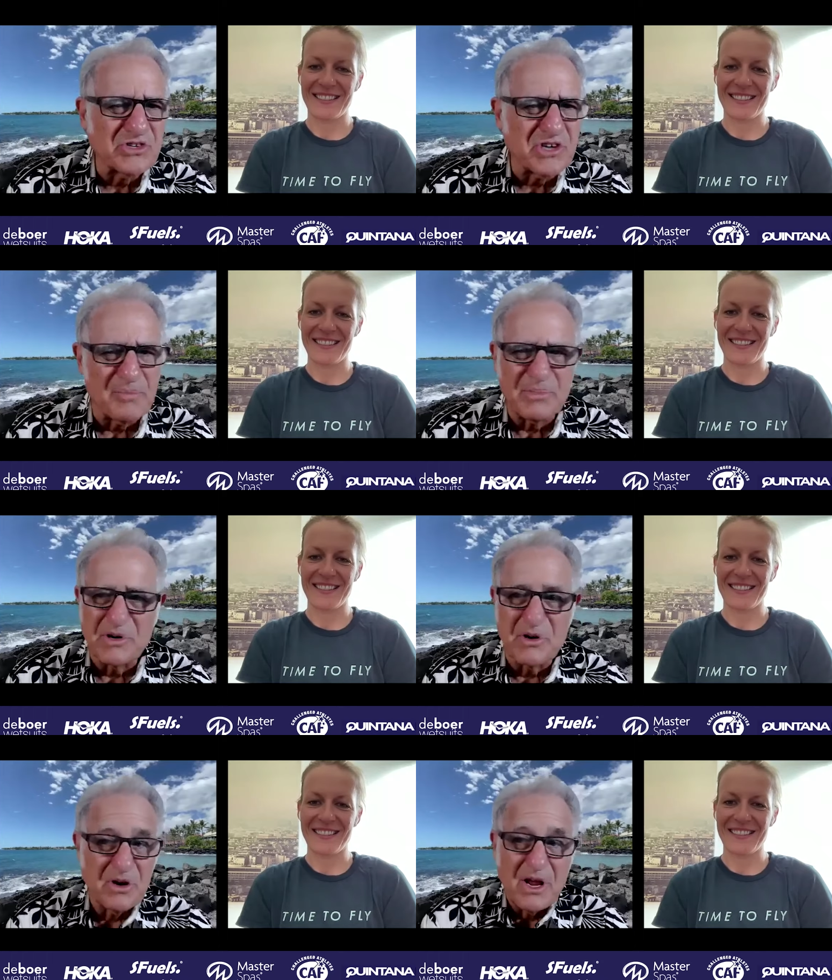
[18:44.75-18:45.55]

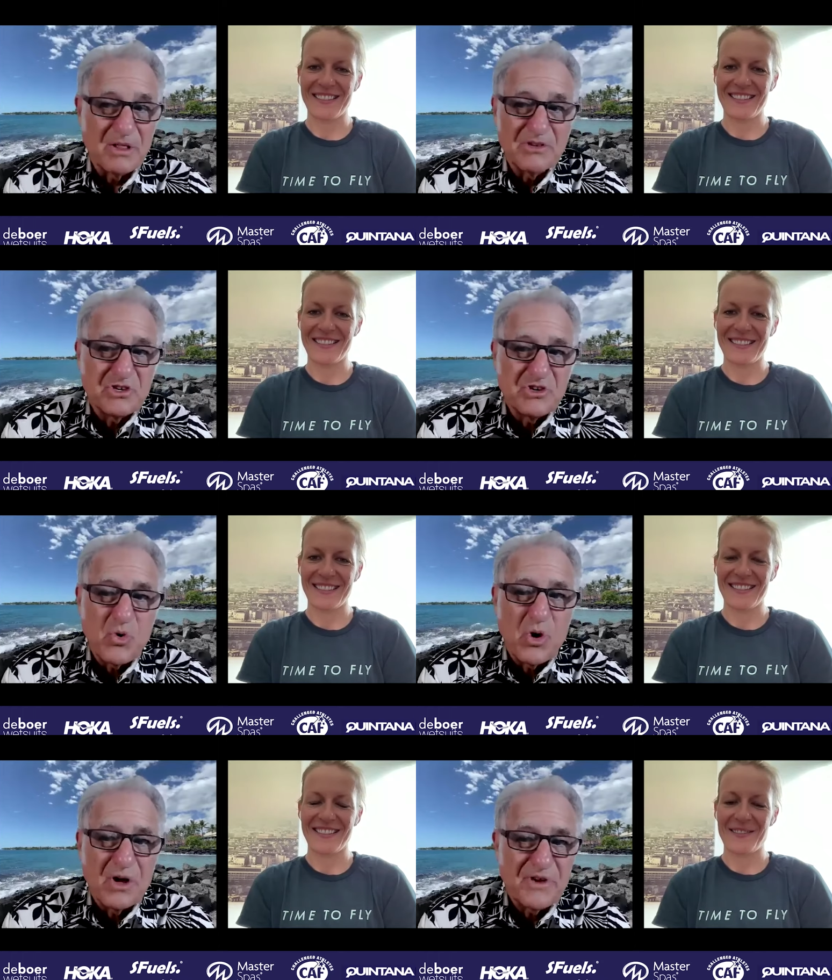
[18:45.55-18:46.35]
Speaker 1: champion. Yeah, listen, you
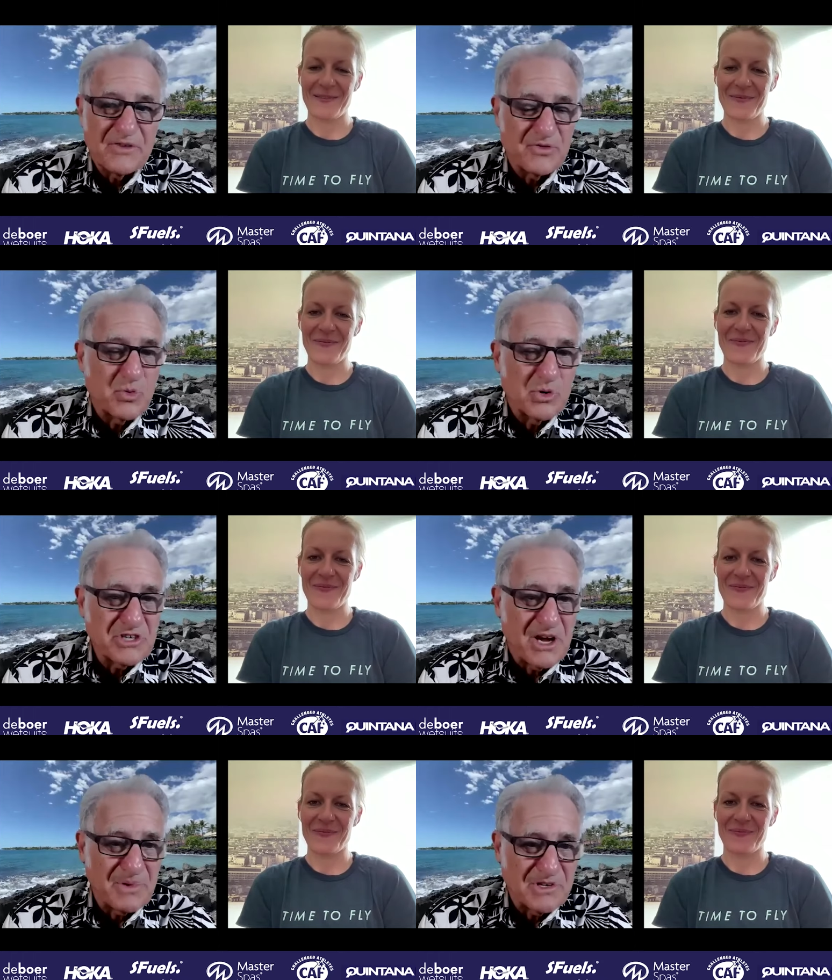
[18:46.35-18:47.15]
qualified for a world
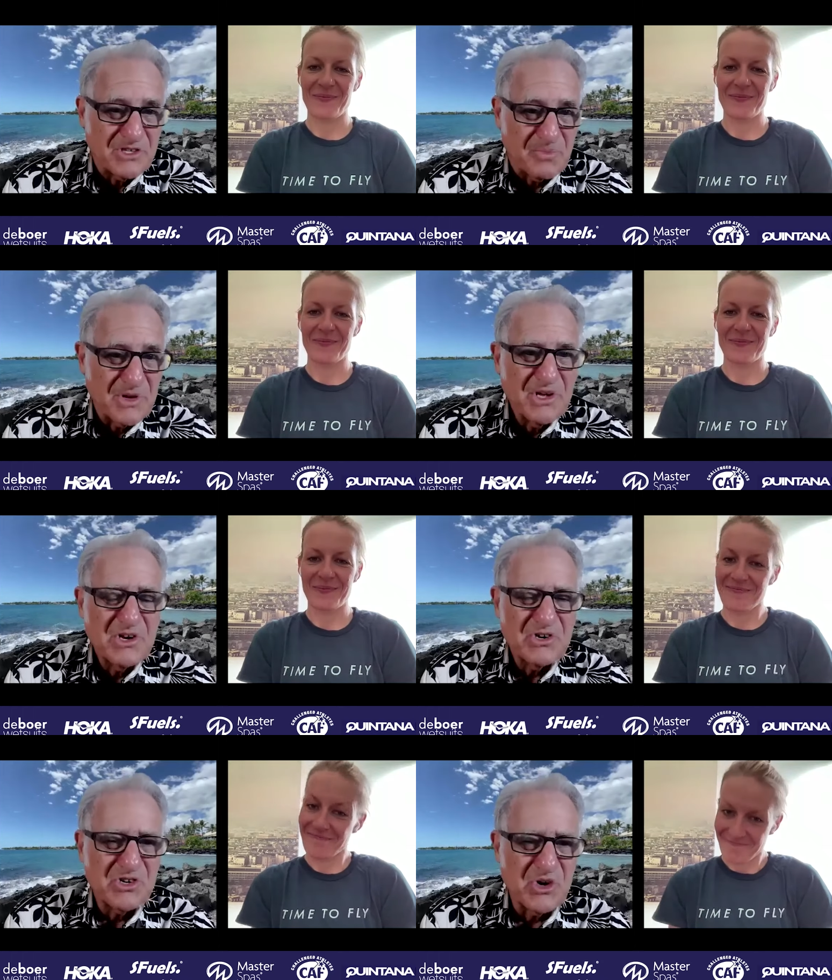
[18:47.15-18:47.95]
championship.
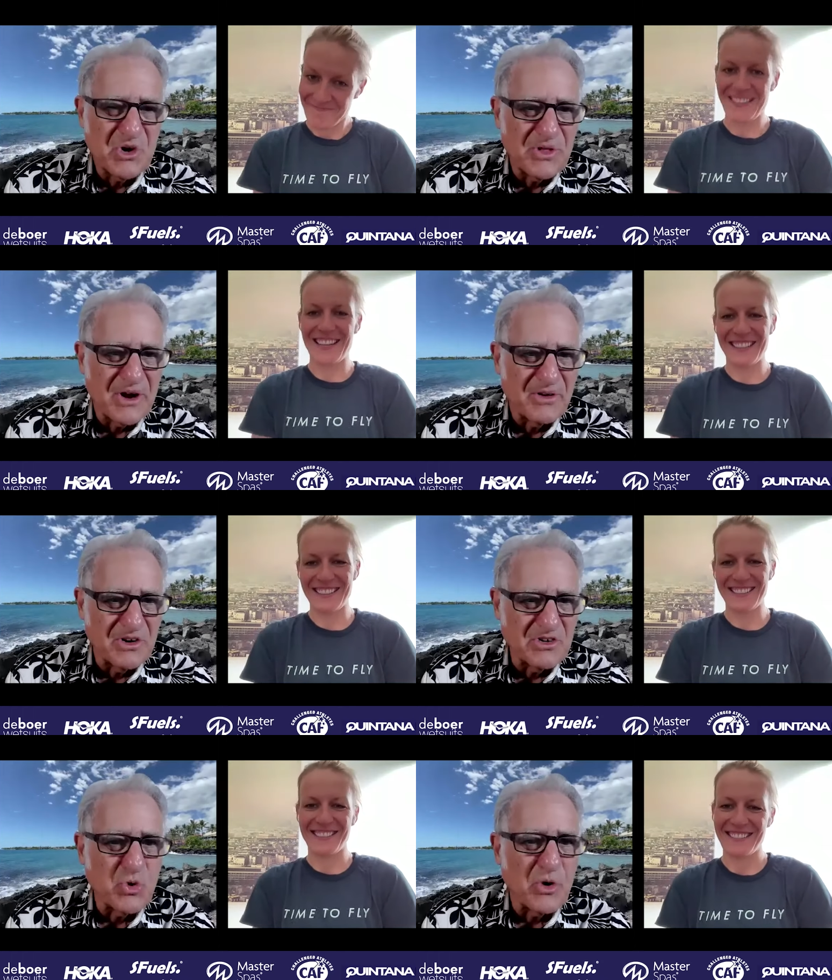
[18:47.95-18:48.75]
You should go there
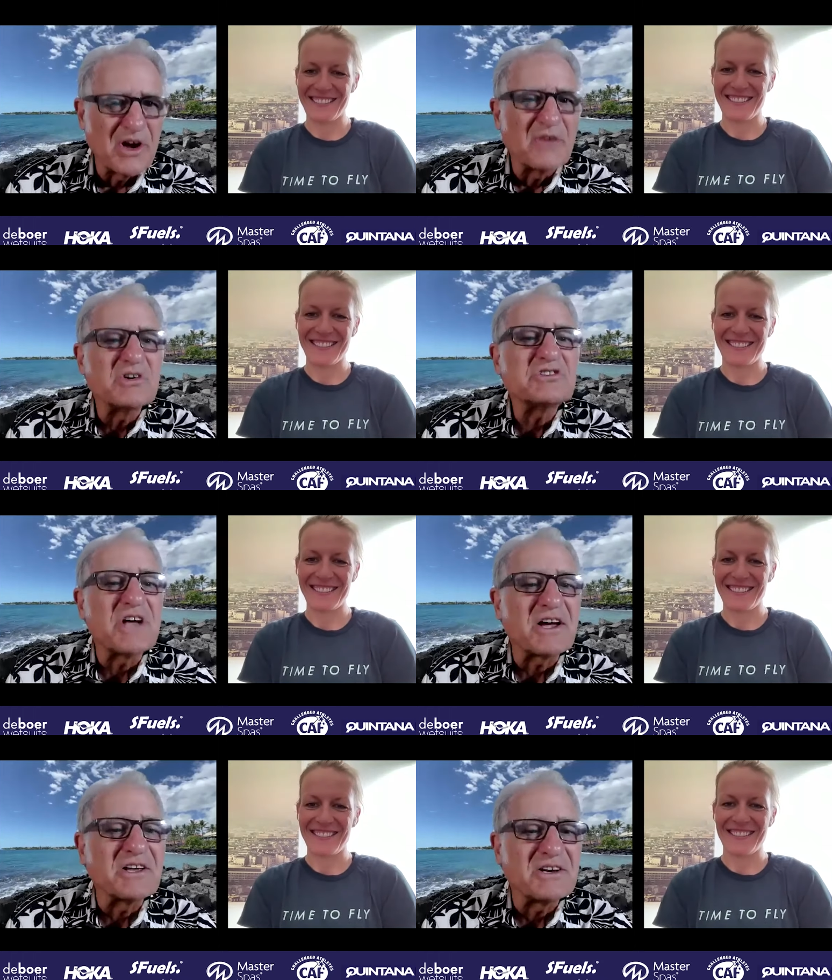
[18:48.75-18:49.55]
and enjoy every
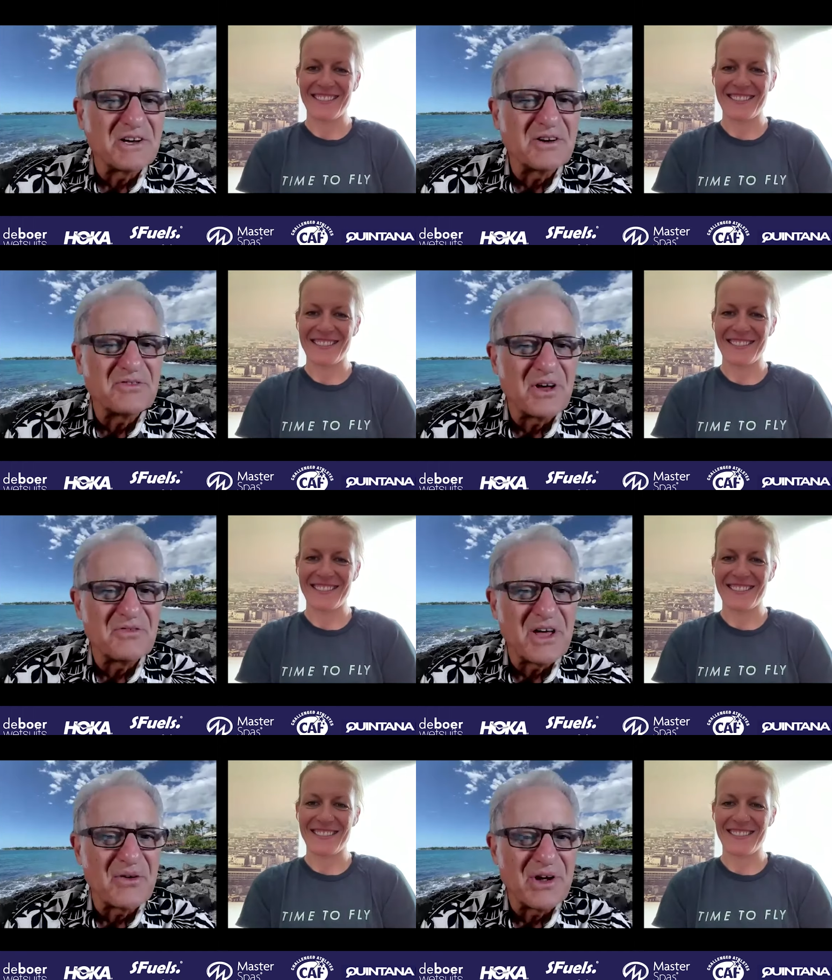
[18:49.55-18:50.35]
second of of
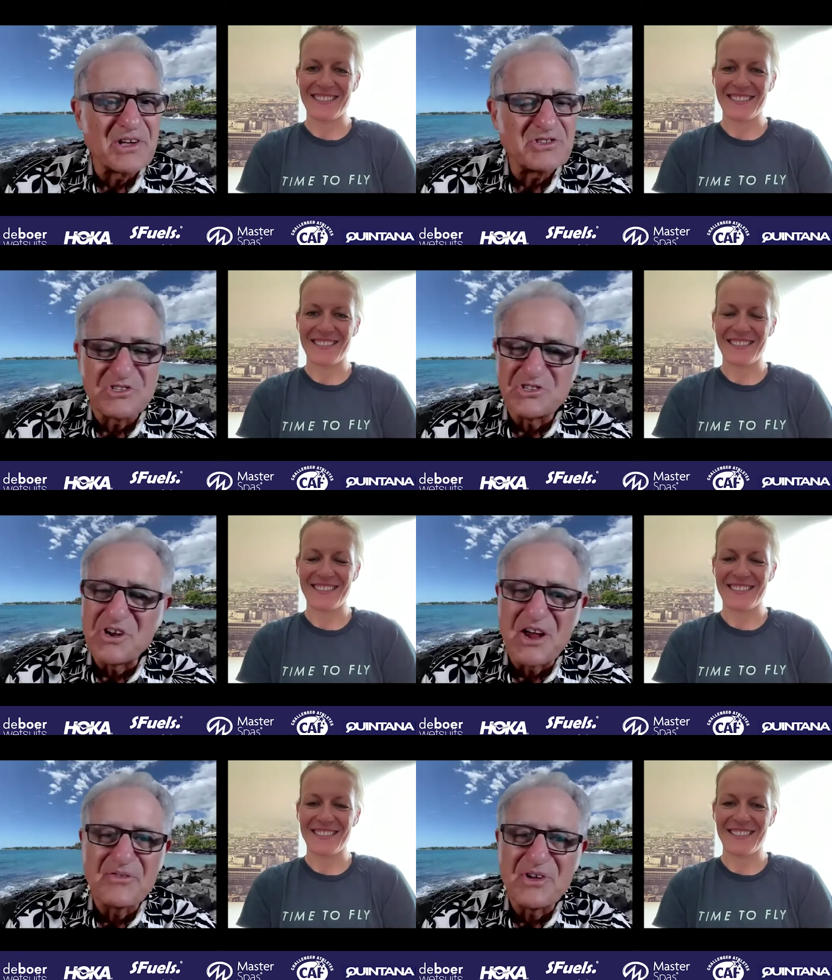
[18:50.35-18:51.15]
that race, because you
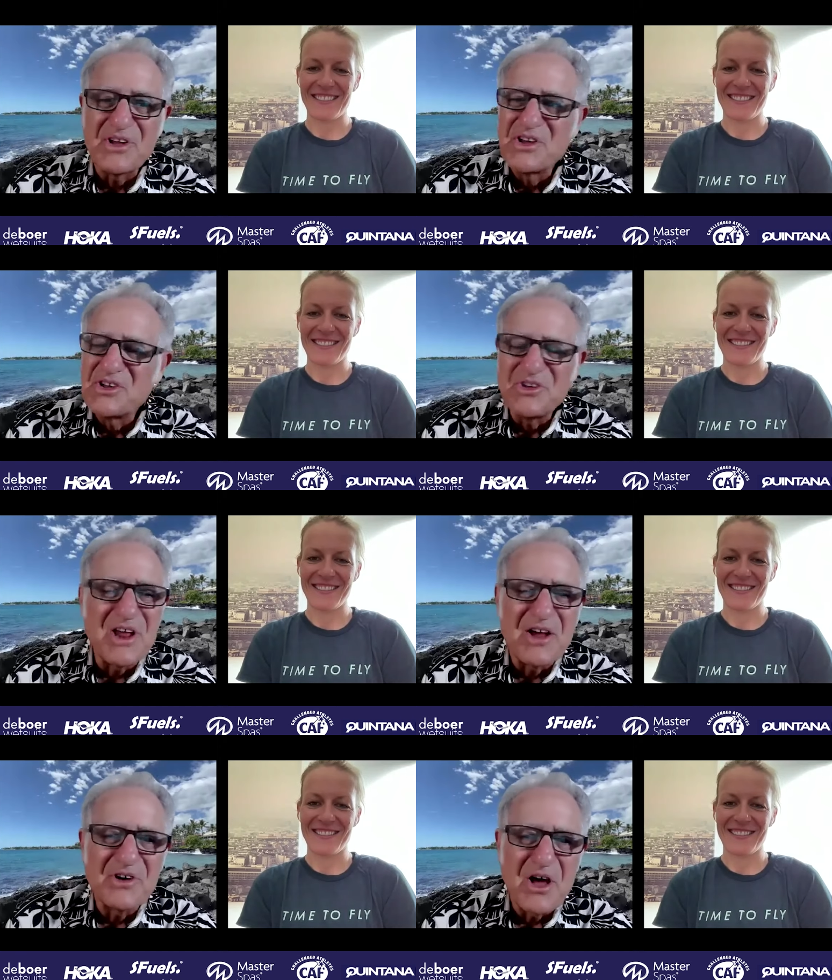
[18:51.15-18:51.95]
never you
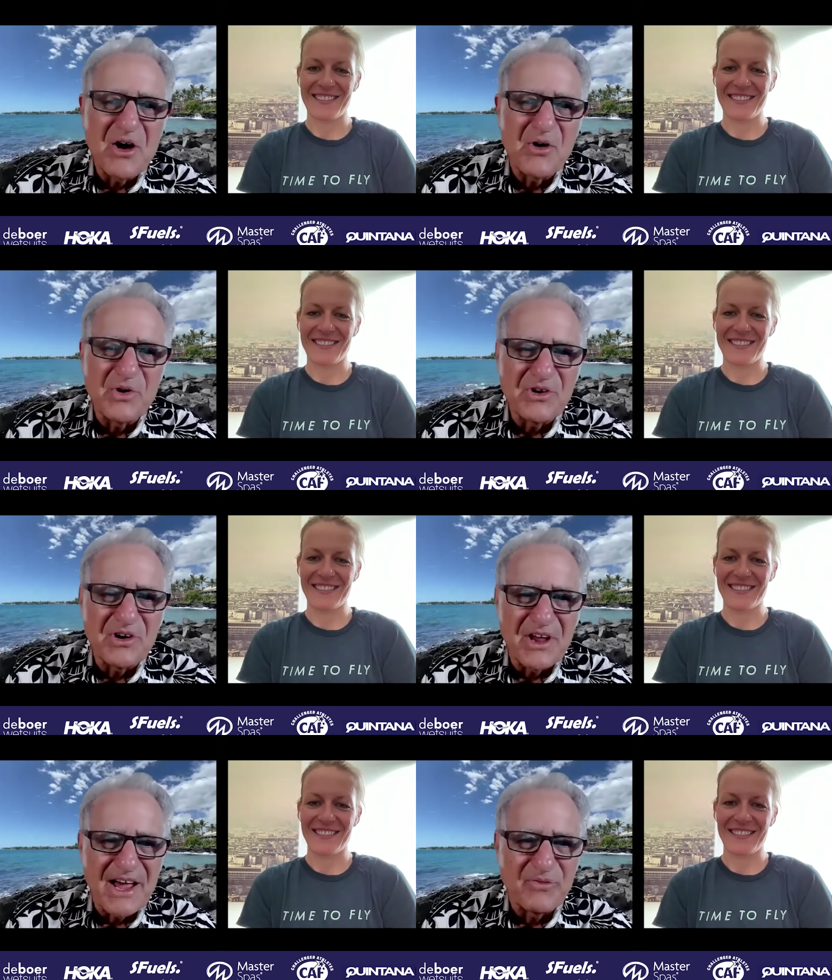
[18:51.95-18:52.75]
never know when you're
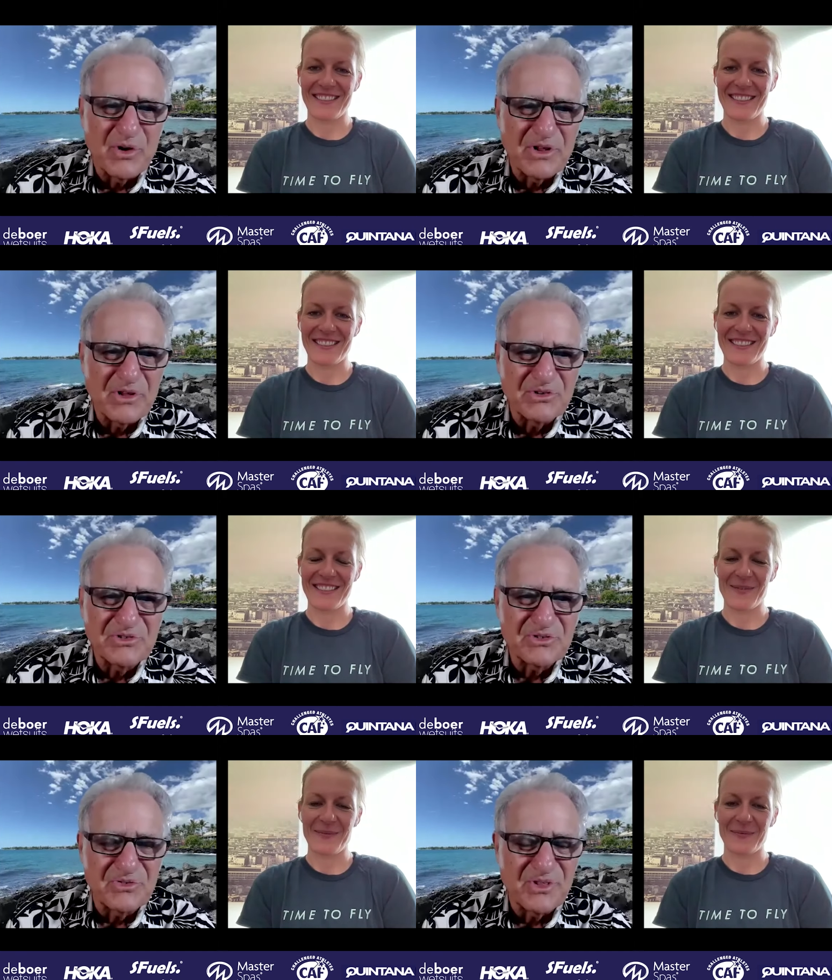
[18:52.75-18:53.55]
going to have one of those.